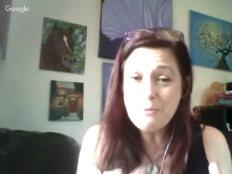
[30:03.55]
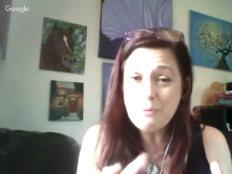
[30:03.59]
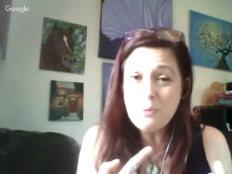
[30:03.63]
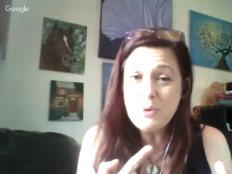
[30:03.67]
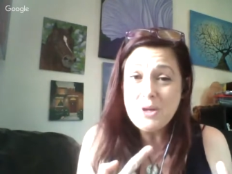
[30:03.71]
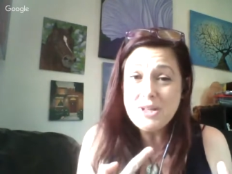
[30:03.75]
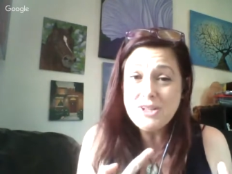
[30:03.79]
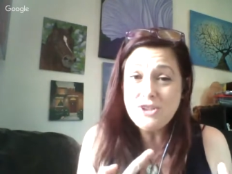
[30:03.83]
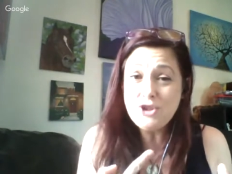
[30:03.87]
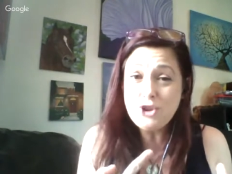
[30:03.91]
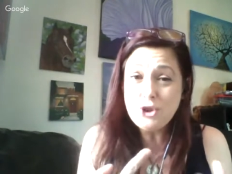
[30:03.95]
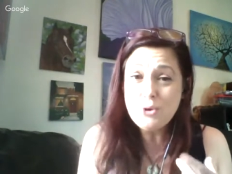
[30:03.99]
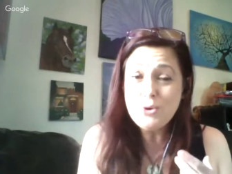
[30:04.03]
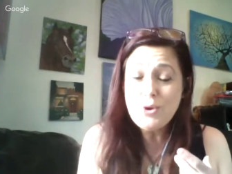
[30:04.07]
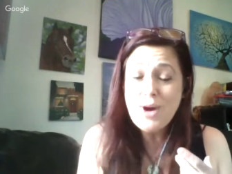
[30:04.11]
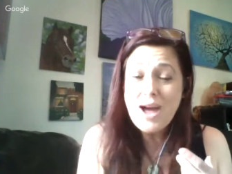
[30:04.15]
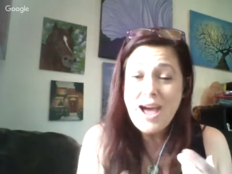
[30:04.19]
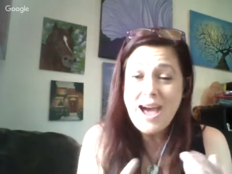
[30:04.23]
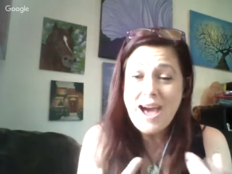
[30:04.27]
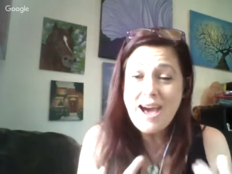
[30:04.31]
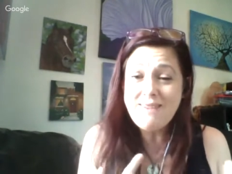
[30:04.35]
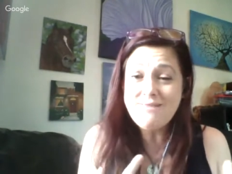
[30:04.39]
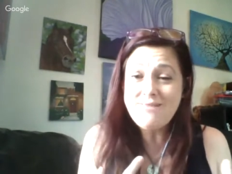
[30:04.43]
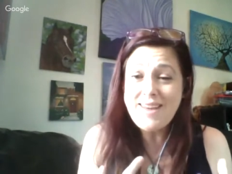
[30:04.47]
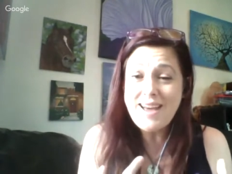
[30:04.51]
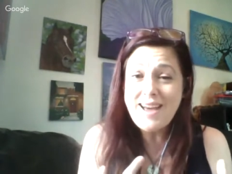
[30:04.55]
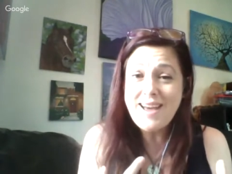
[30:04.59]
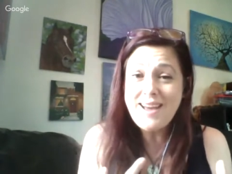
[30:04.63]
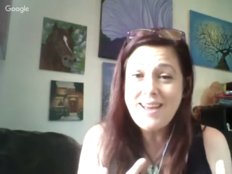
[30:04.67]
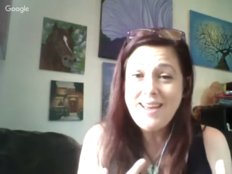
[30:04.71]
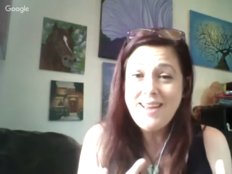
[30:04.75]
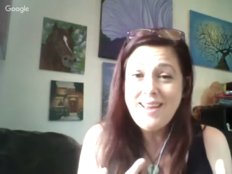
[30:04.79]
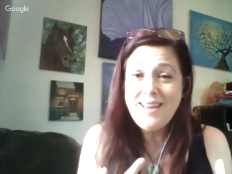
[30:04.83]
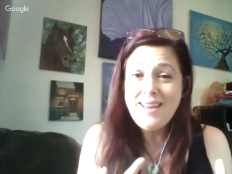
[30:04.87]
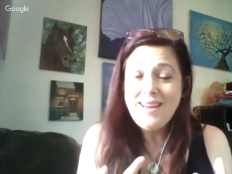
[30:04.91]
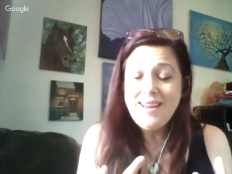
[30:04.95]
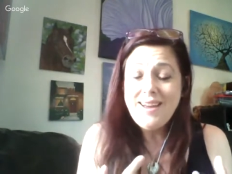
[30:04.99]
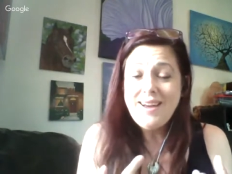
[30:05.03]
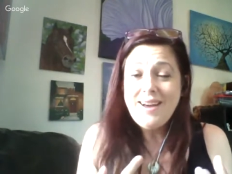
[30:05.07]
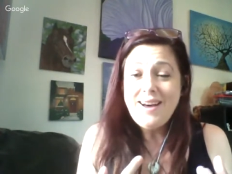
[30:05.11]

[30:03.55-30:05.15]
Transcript: that we do have that